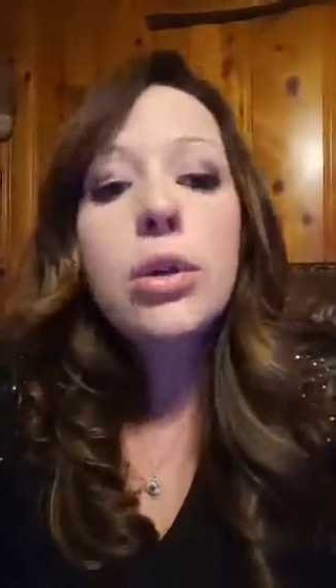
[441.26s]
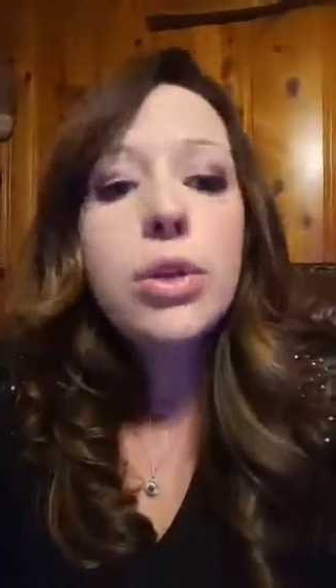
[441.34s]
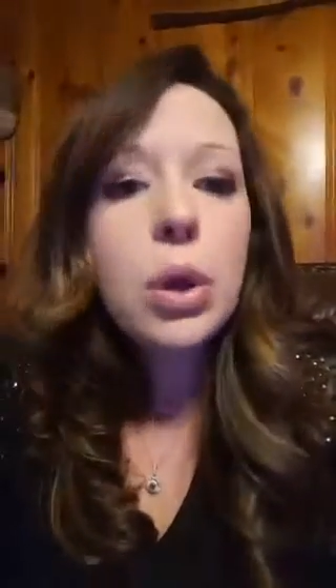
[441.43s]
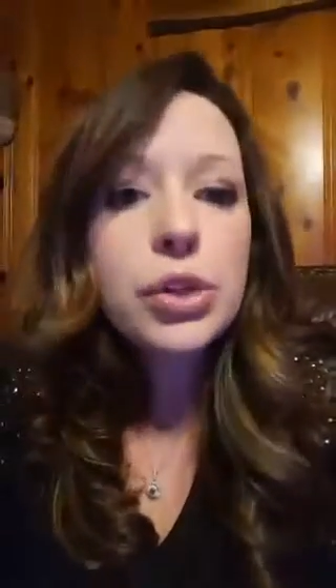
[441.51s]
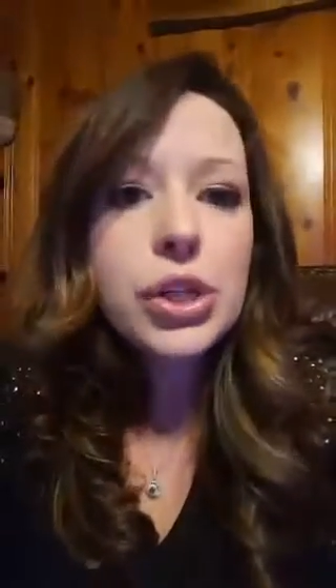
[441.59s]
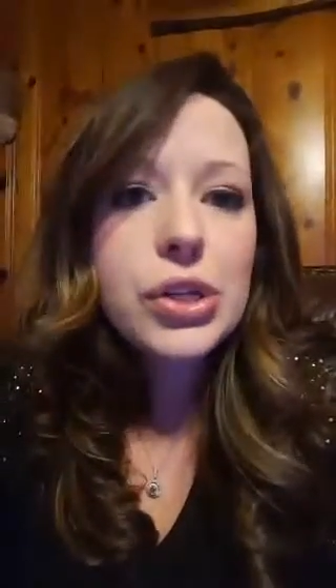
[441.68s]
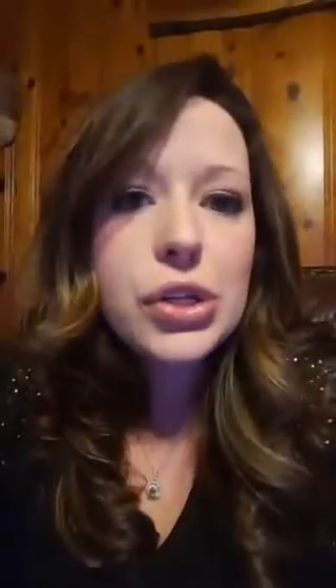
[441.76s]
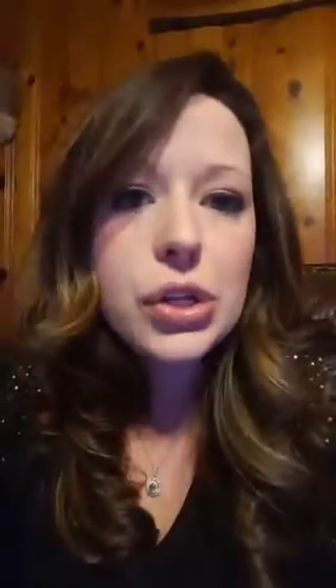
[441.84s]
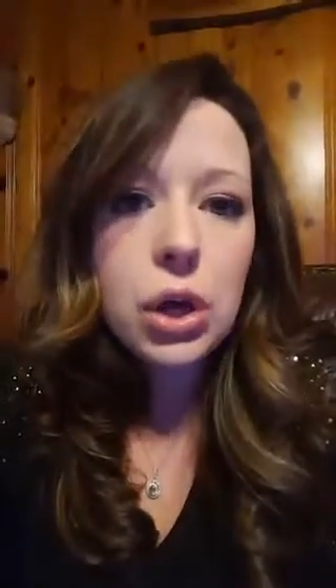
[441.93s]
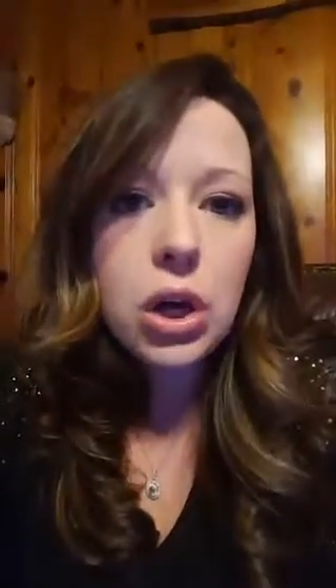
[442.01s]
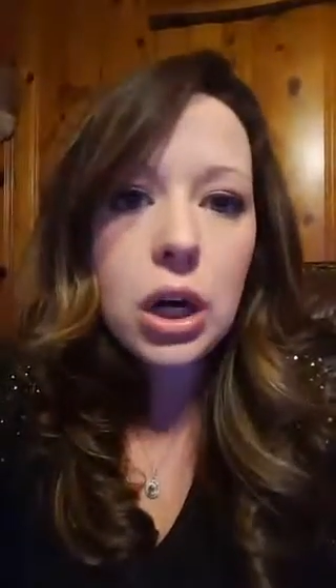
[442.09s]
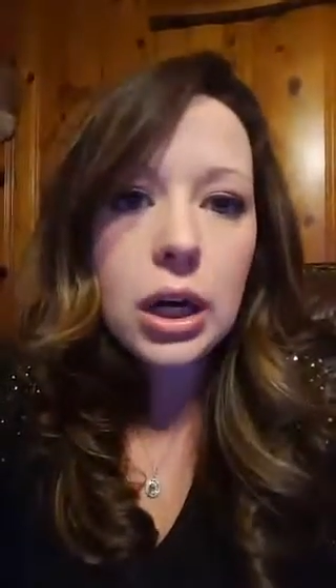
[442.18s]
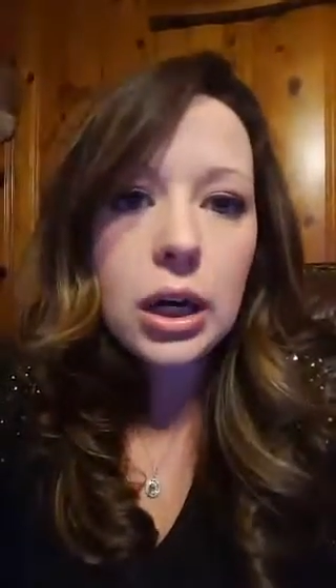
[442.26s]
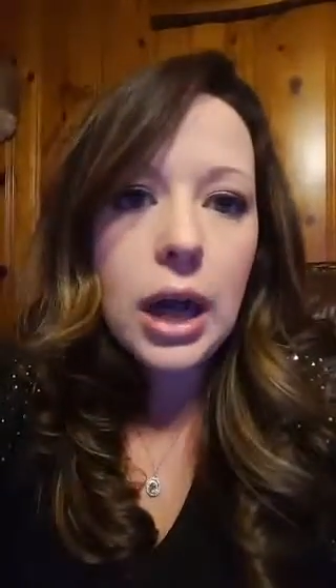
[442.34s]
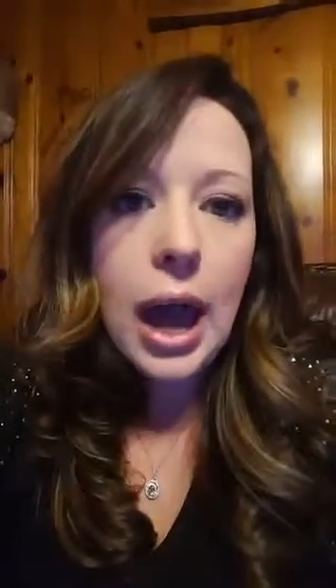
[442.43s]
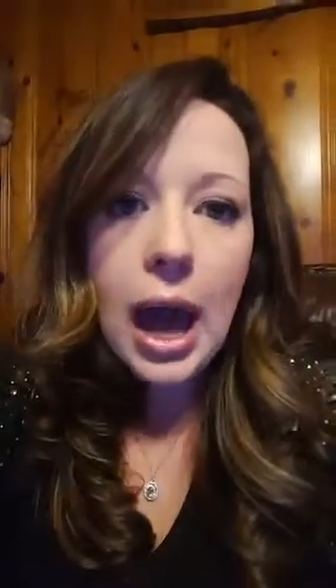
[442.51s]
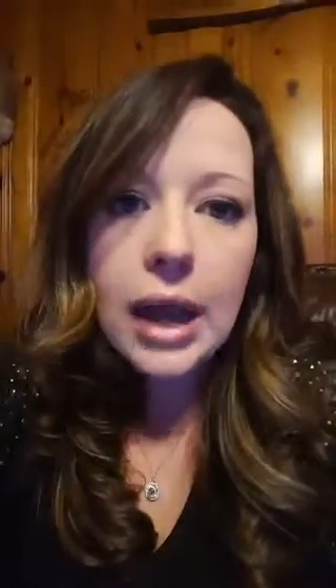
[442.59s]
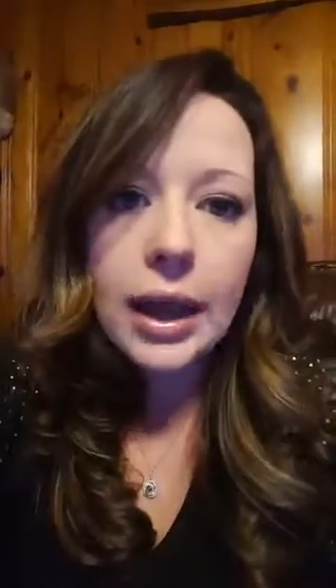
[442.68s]
You don't just start
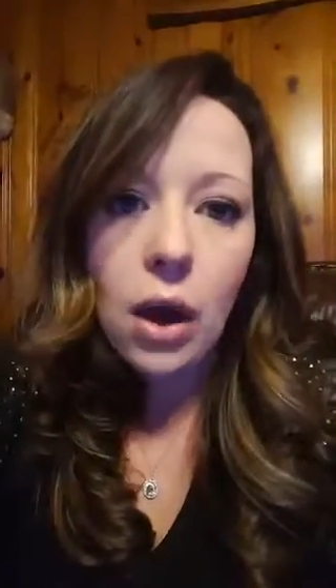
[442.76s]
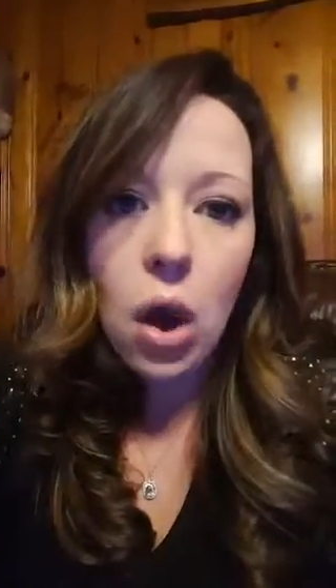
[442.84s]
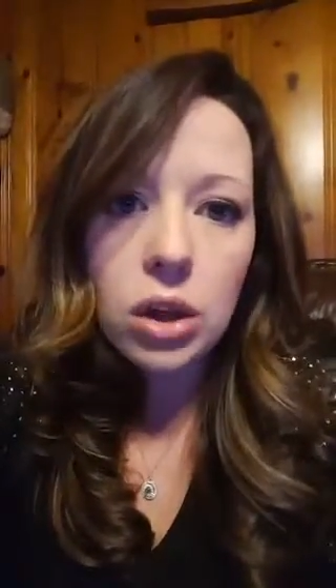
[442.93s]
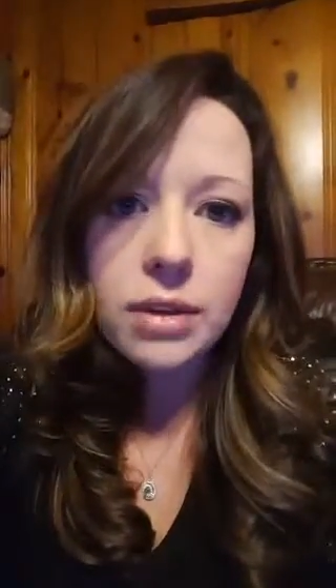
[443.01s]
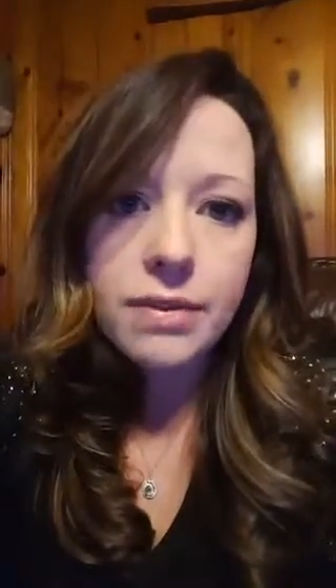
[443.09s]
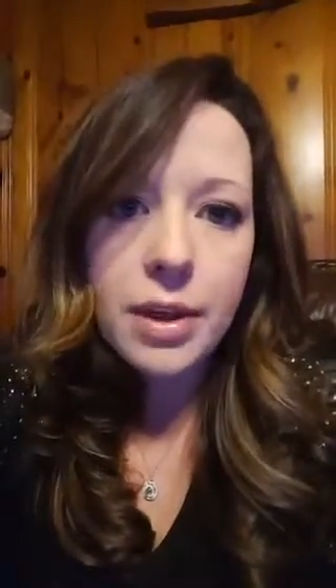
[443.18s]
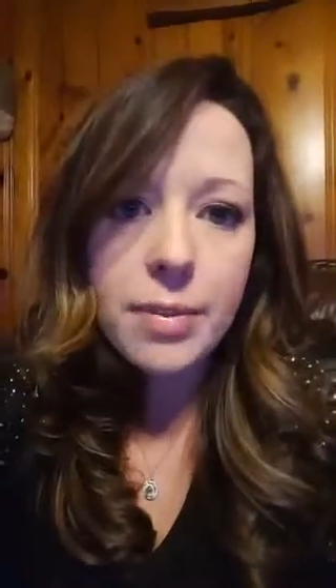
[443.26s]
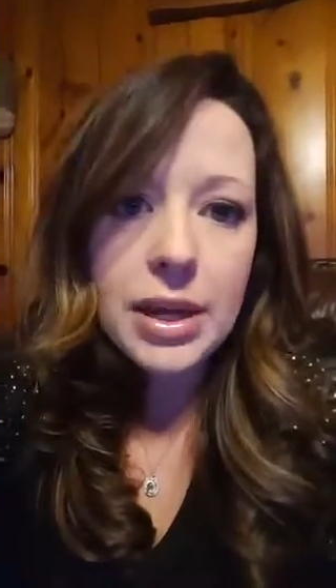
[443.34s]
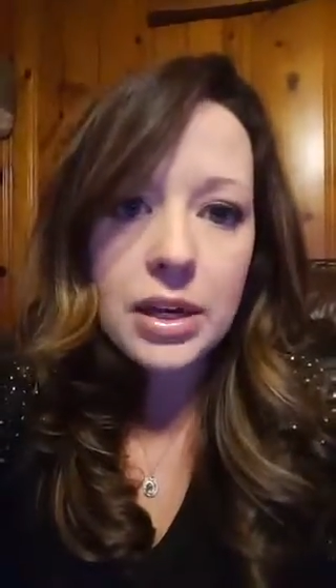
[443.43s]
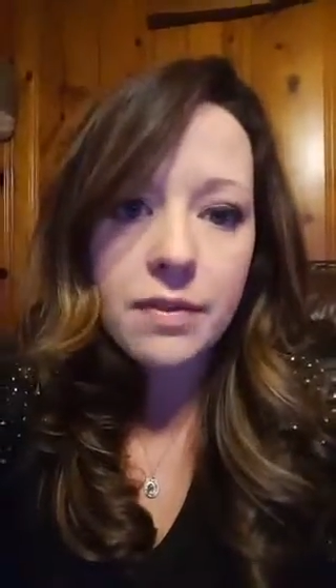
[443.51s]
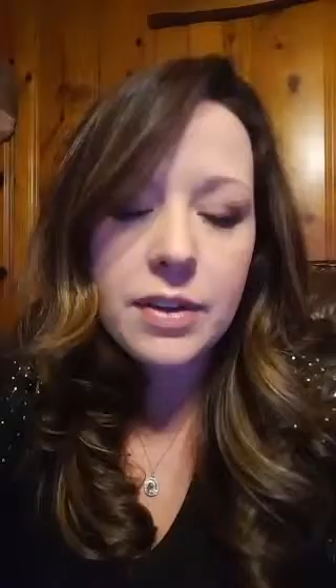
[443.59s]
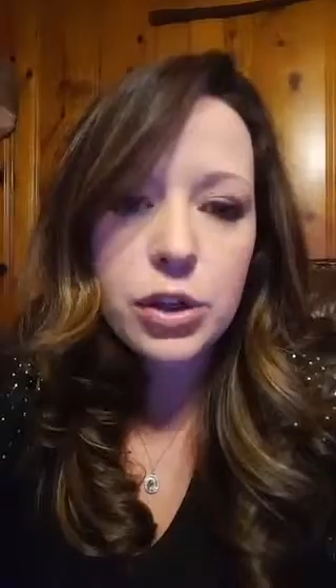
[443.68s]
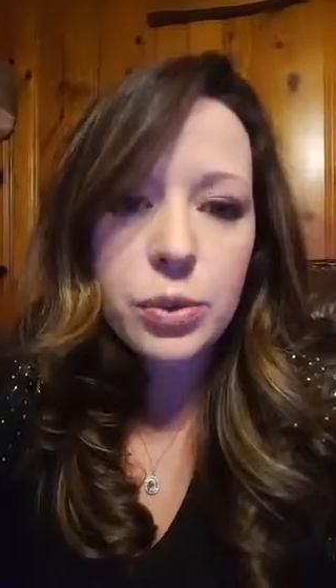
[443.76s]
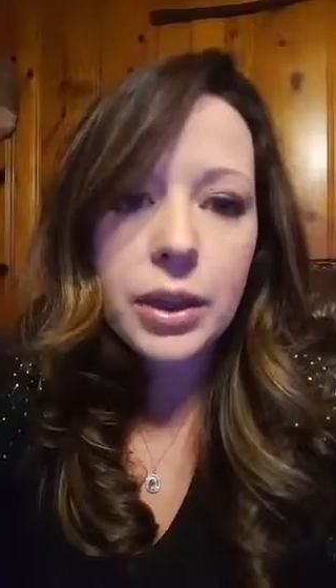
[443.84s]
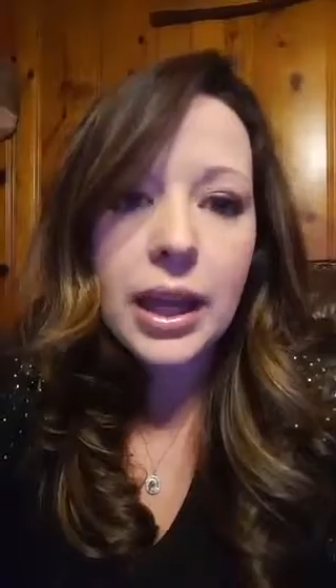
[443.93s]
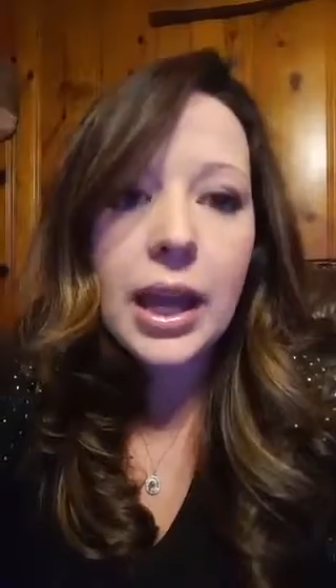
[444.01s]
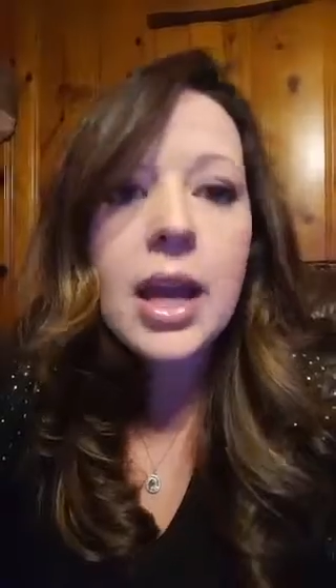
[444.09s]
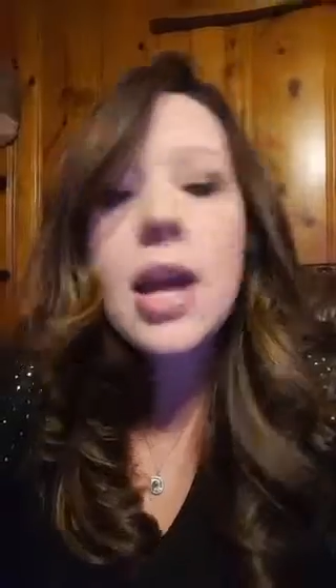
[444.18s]
adding all of them
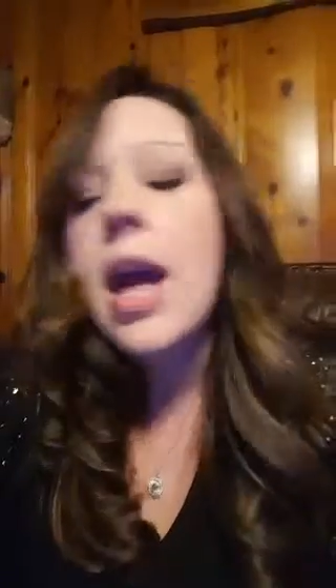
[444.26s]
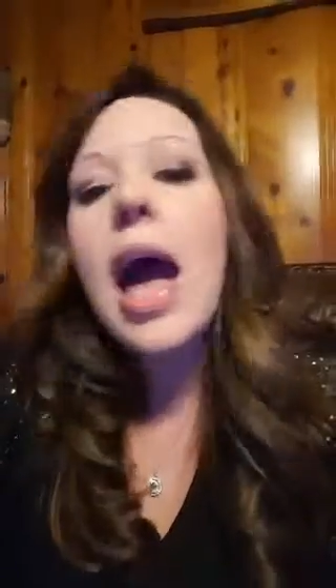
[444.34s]
individually.